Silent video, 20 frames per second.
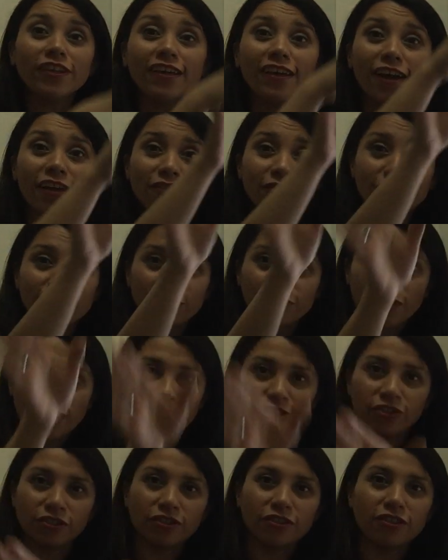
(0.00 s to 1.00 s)
the other
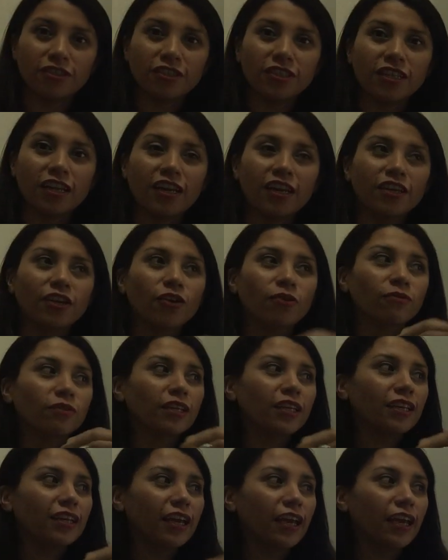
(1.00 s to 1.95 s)
structures and I only